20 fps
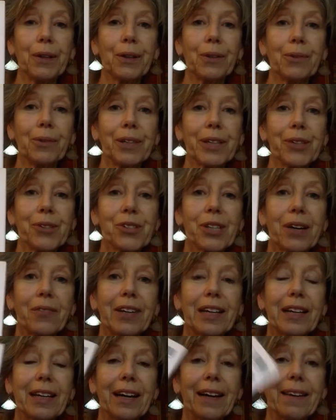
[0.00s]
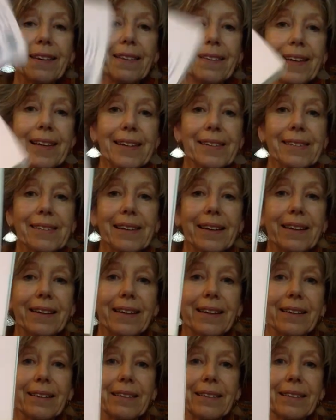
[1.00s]
We're used to having it like this in
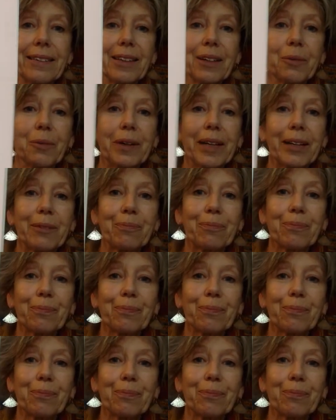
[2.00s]
England, aren't we?